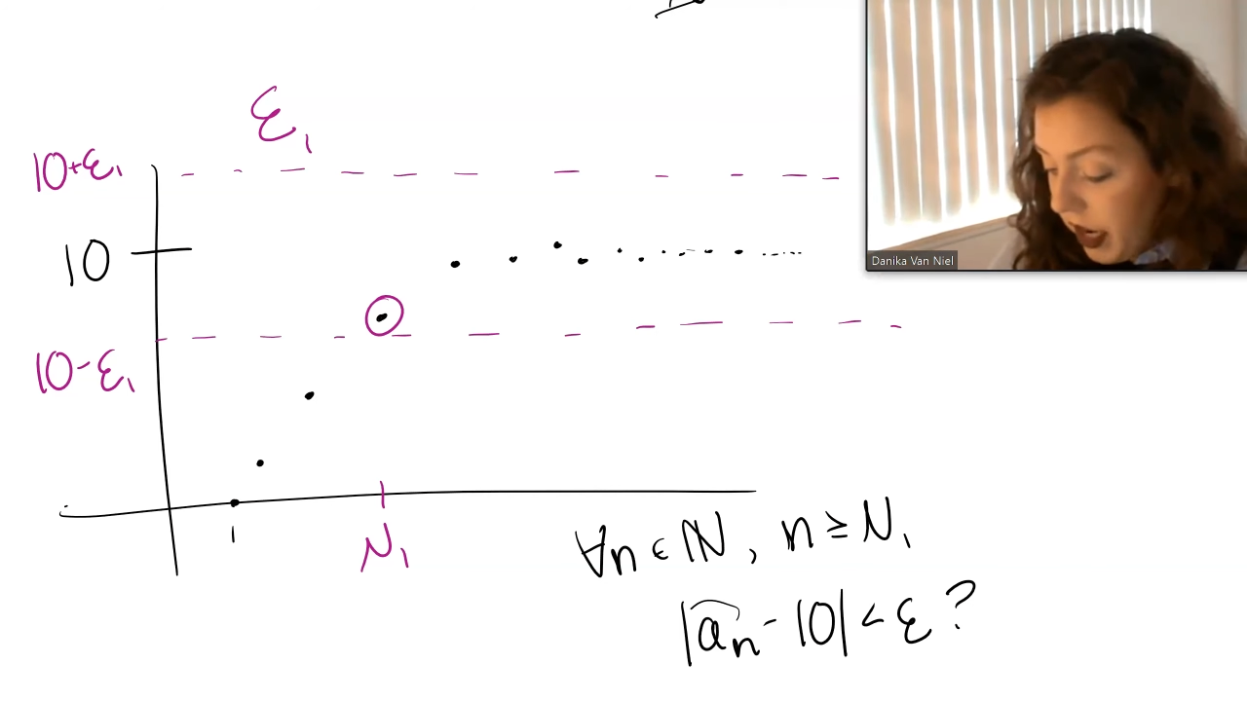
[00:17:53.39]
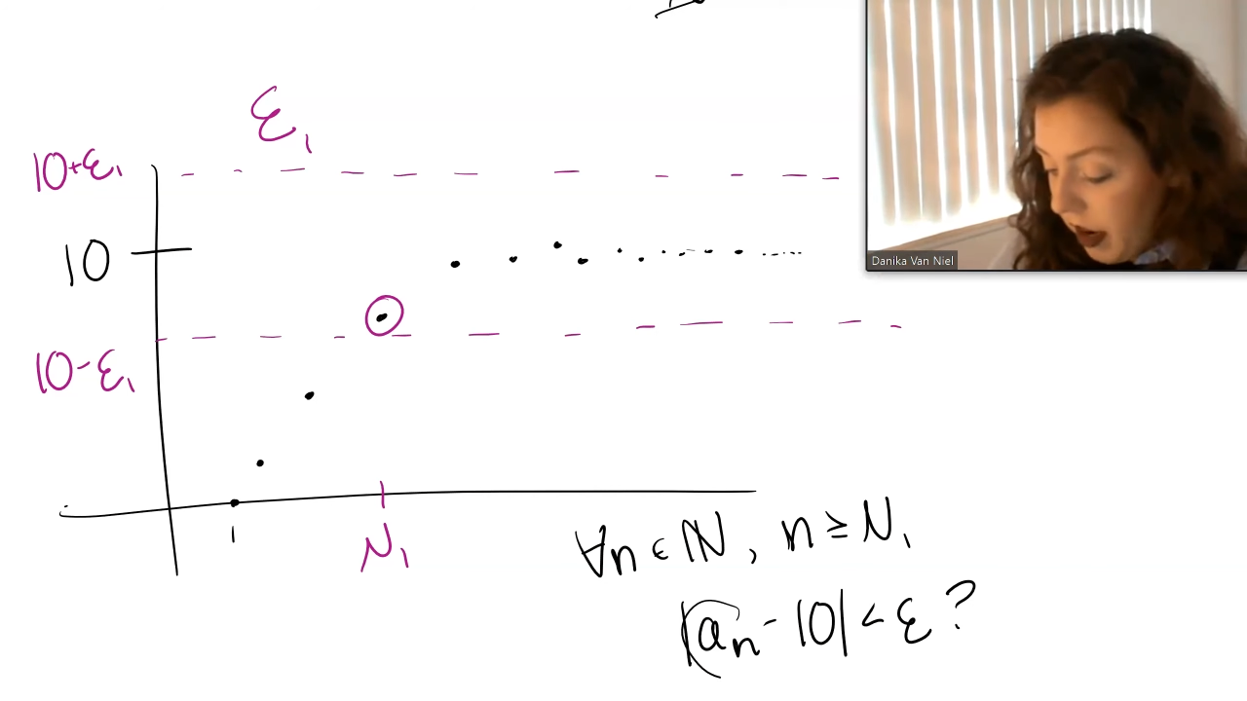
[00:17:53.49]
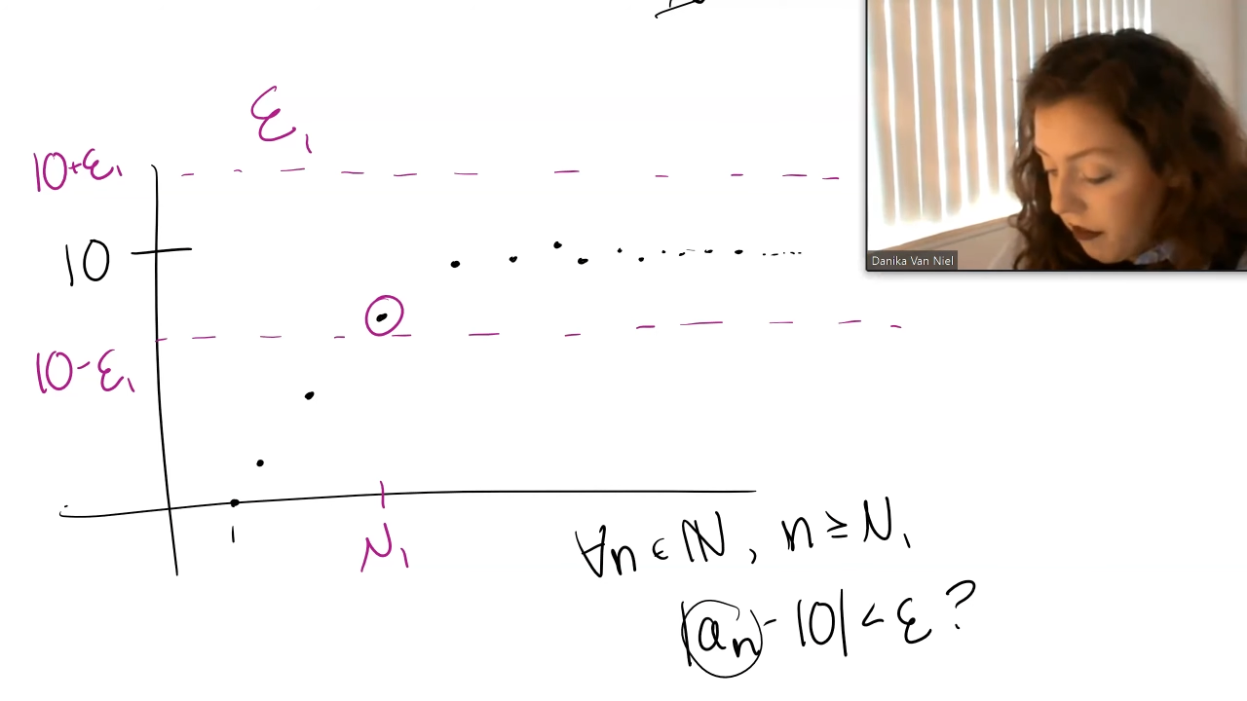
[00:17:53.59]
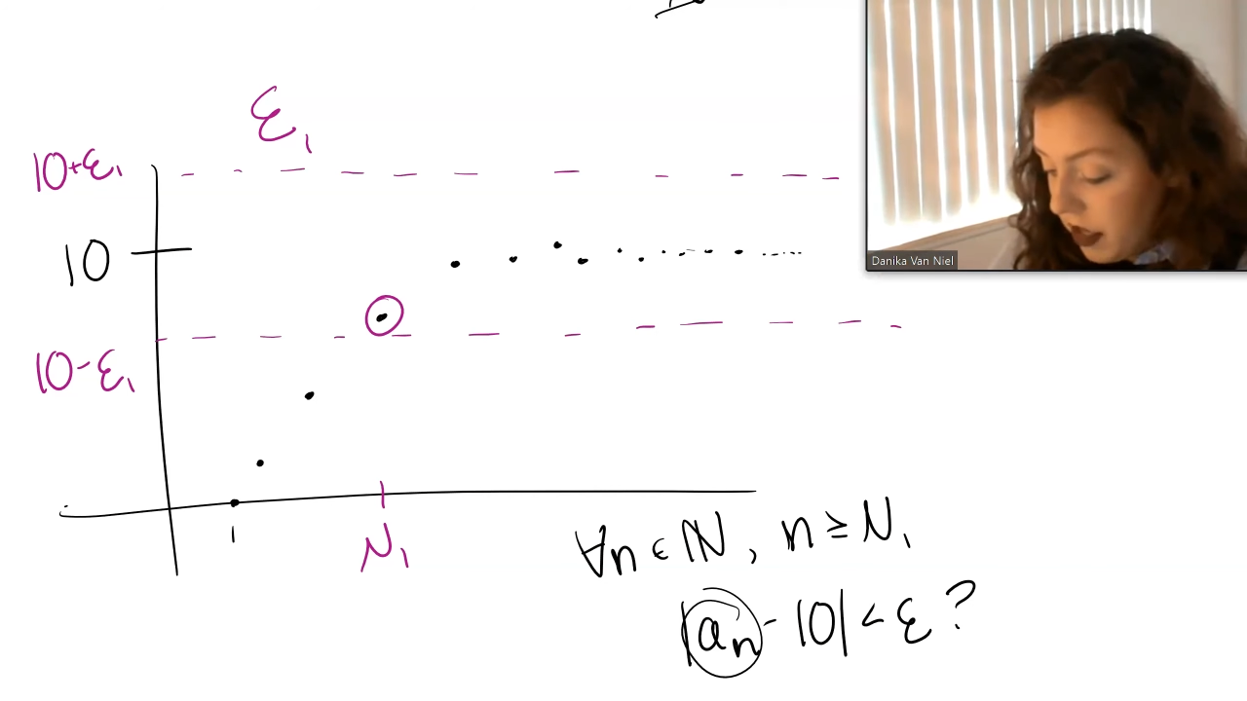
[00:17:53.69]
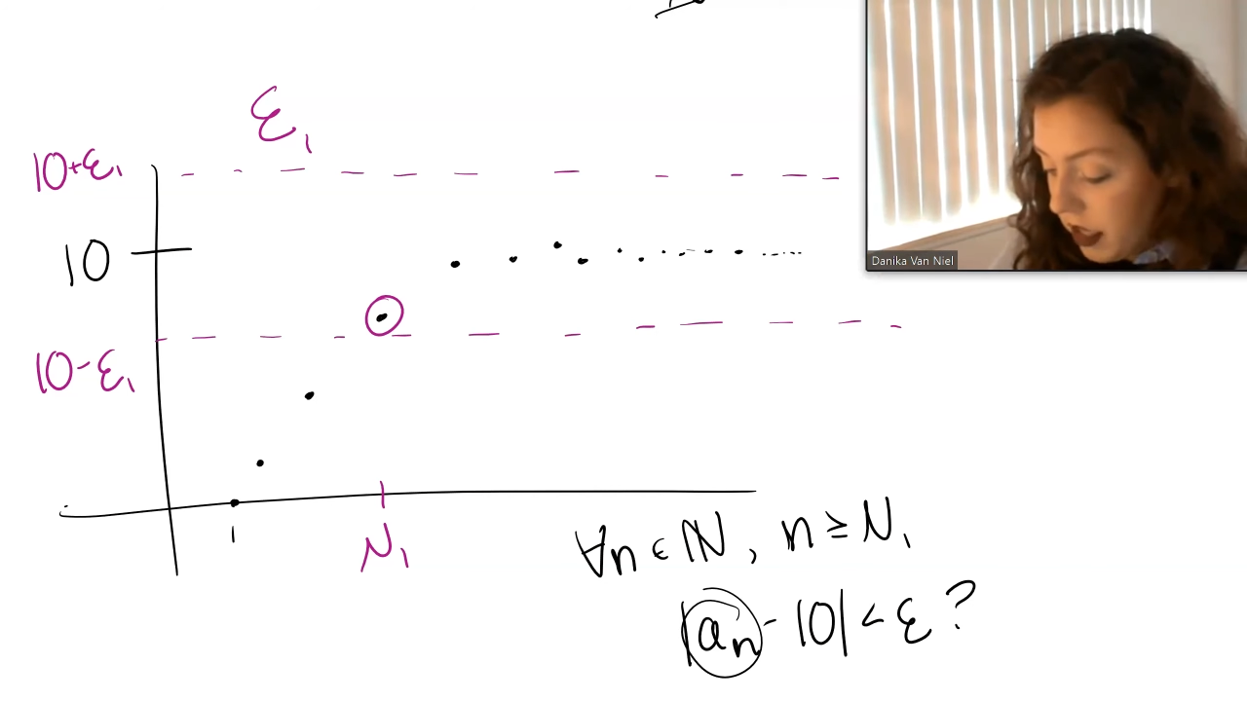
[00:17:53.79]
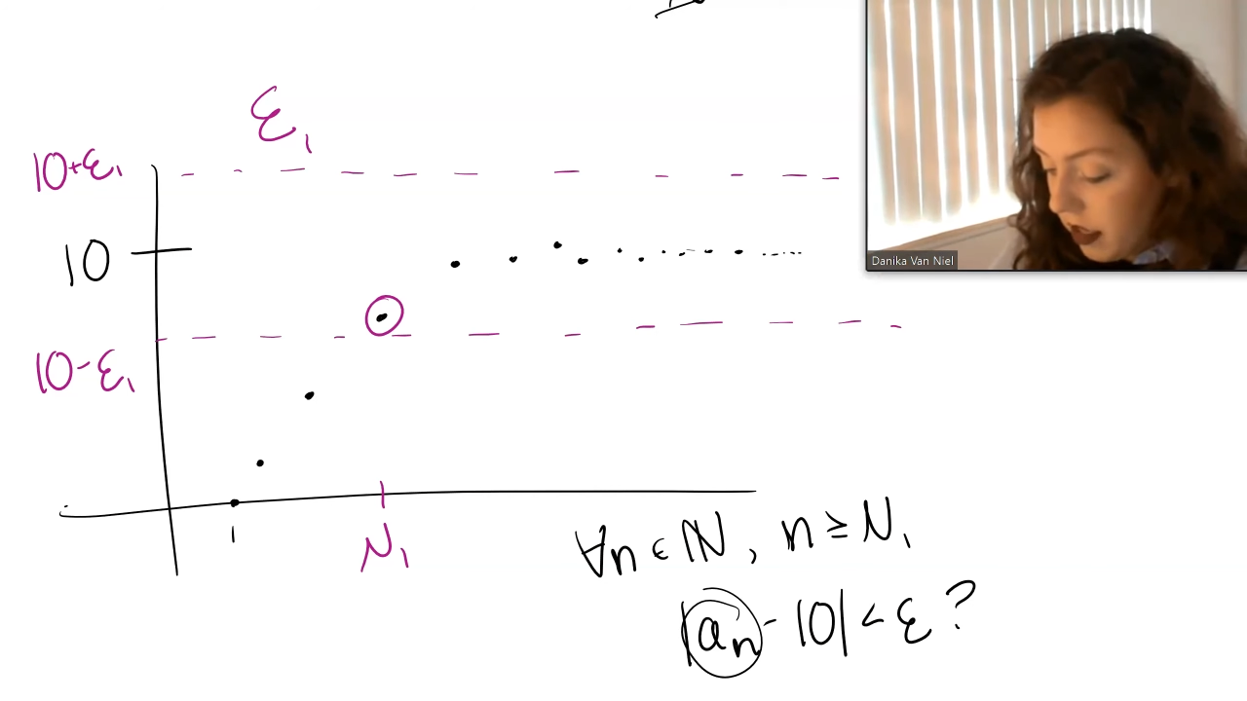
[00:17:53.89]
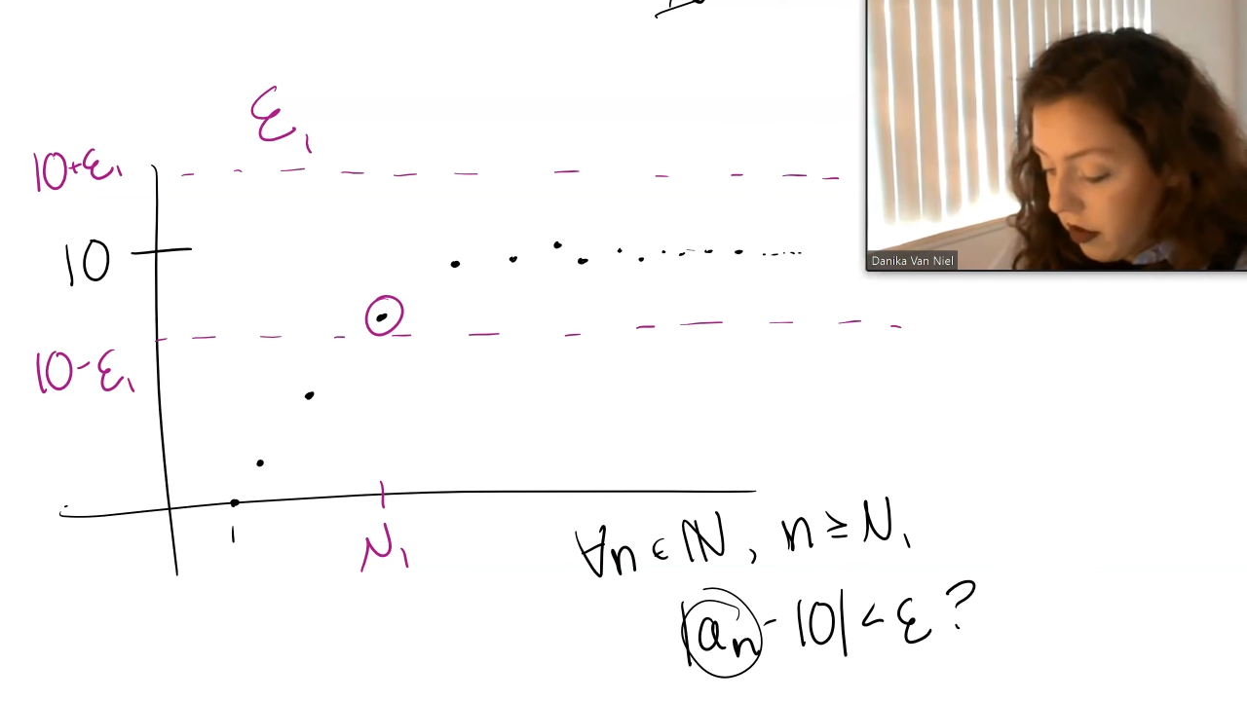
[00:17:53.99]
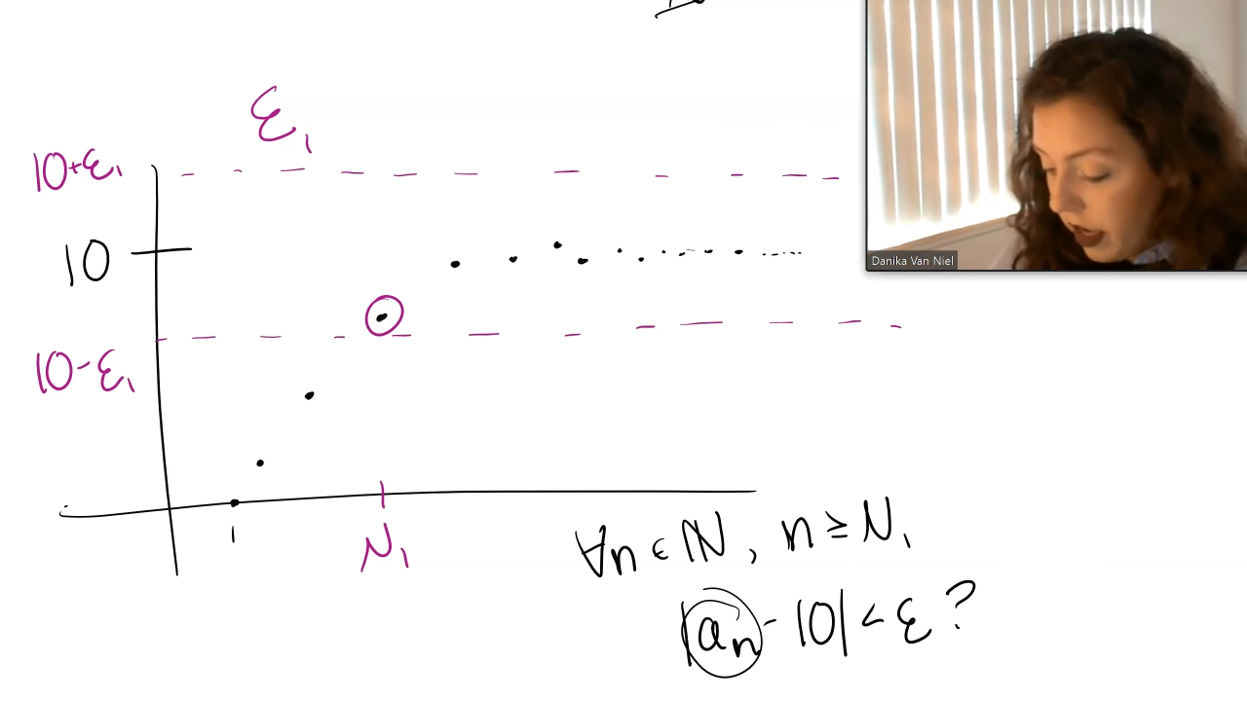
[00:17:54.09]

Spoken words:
every single